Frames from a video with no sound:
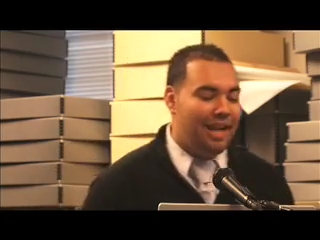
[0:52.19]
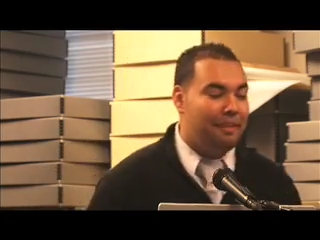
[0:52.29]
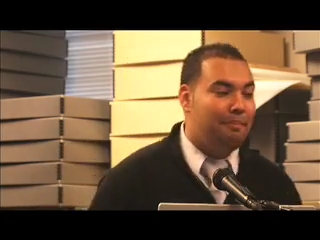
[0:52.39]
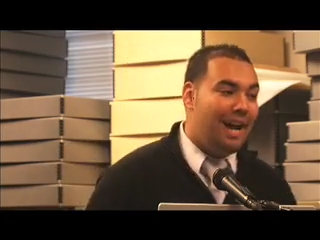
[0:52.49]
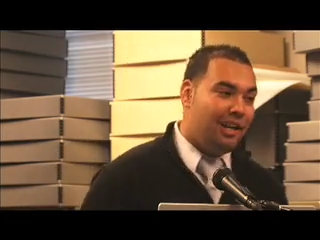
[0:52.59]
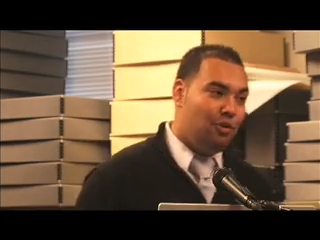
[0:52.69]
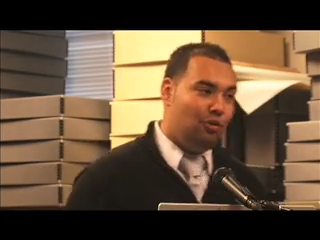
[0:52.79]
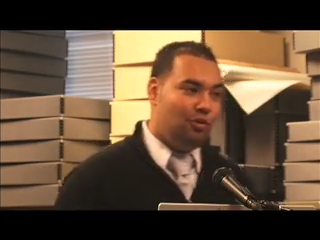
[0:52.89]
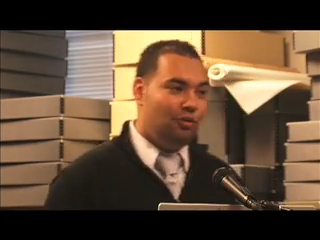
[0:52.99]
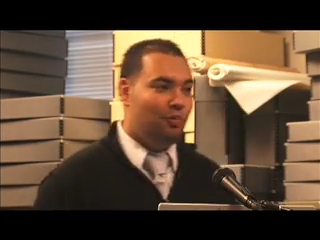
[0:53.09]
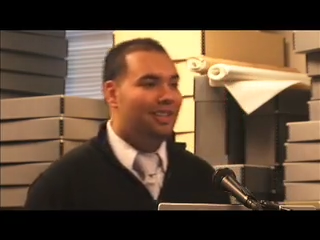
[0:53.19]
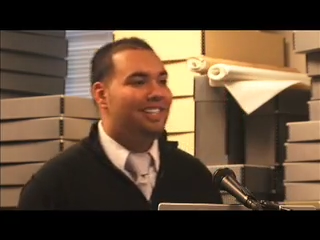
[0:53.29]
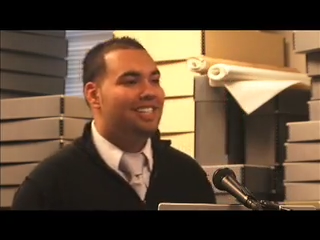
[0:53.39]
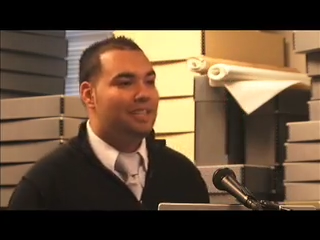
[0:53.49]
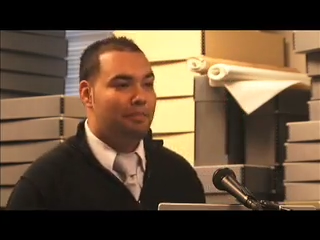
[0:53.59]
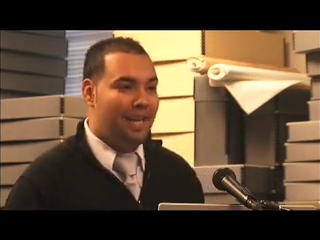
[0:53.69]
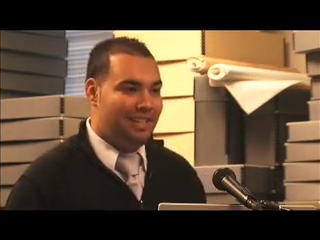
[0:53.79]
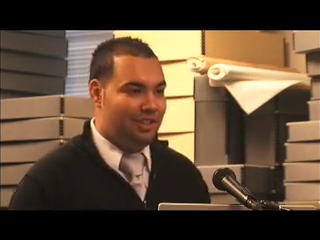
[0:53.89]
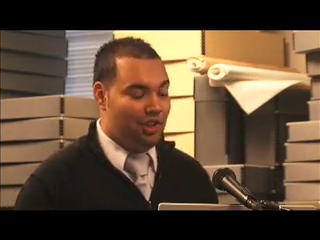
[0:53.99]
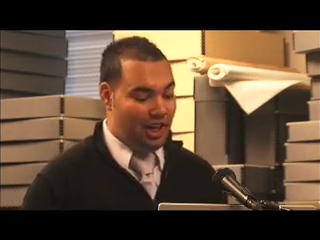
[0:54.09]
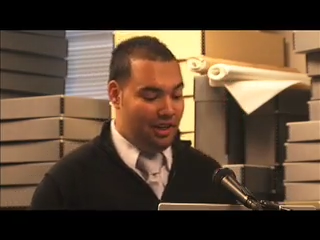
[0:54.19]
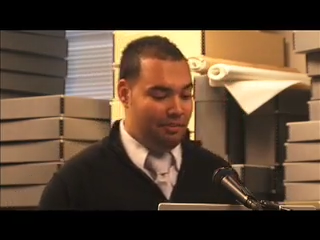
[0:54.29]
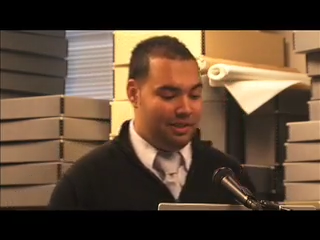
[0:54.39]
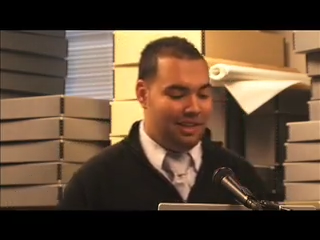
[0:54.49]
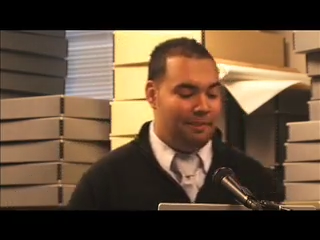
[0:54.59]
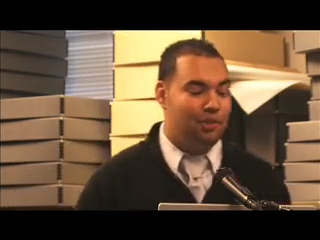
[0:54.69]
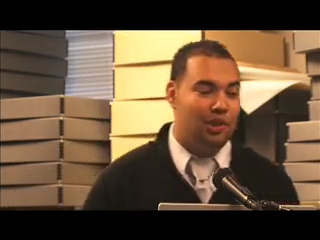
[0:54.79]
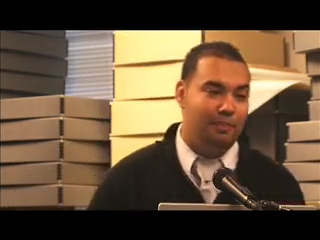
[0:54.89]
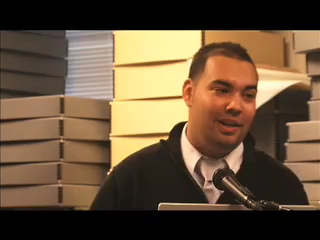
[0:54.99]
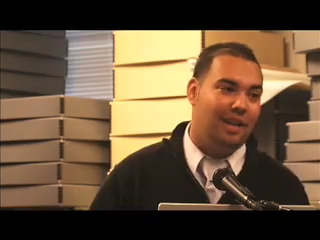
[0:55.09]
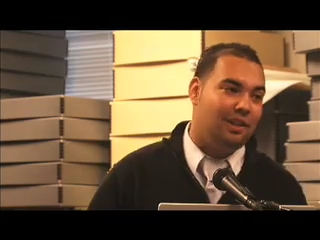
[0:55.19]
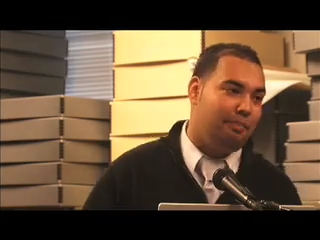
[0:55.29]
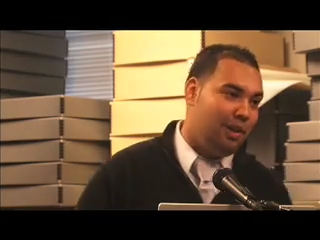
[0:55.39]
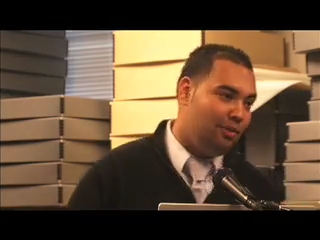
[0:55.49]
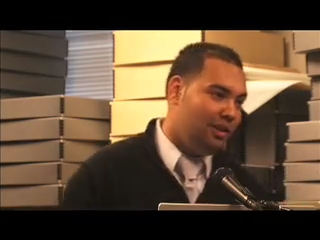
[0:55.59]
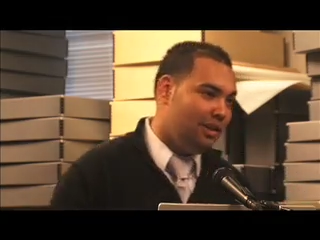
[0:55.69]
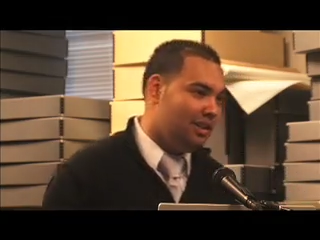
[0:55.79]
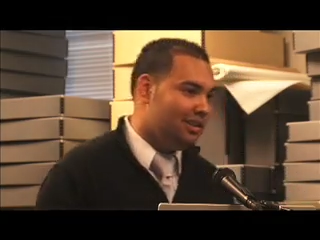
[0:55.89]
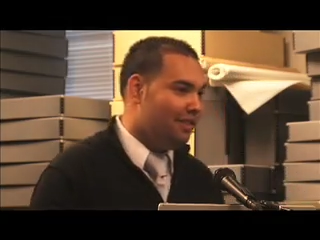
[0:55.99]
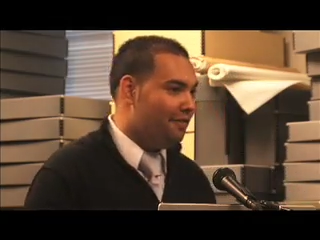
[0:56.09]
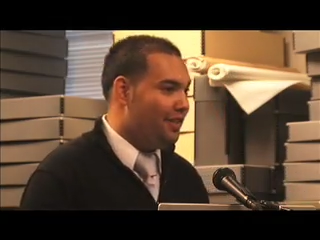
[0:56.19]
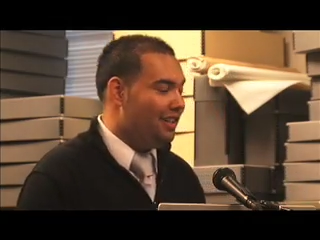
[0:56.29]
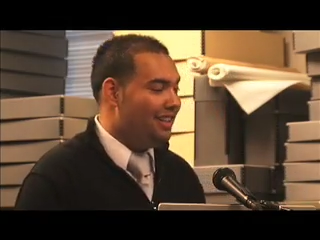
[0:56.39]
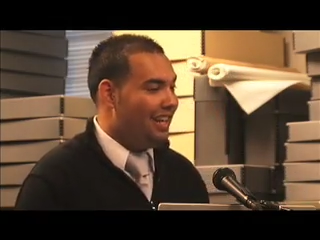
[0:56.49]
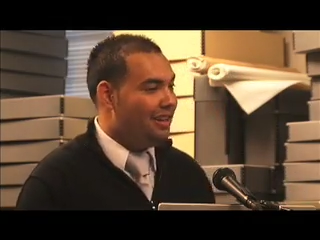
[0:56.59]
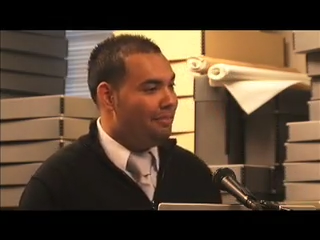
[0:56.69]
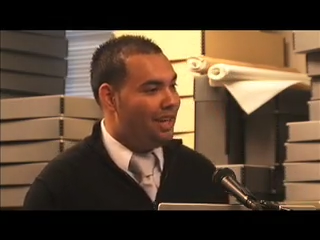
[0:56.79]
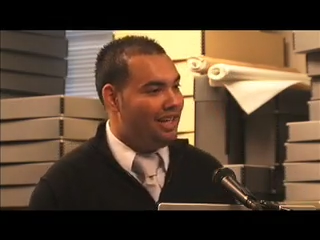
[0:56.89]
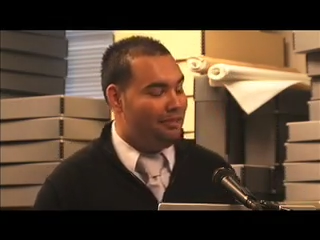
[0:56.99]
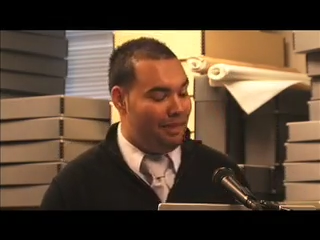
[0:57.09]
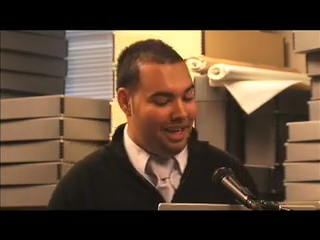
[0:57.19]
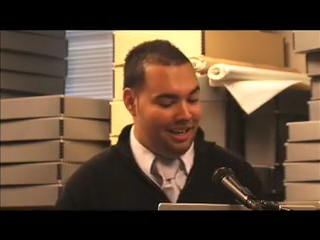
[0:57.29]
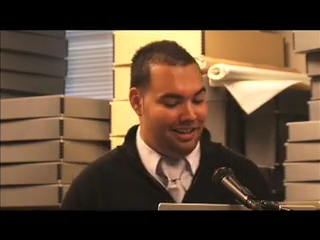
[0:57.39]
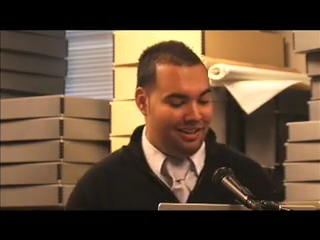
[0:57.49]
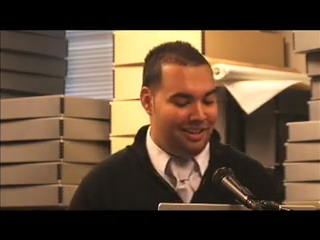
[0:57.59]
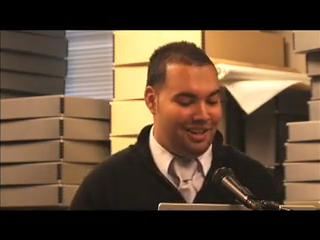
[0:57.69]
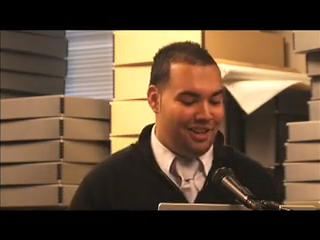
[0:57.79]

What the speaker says: I'm like Michael with these space jams. I'm jumping out the building because I'm feeling like a made man.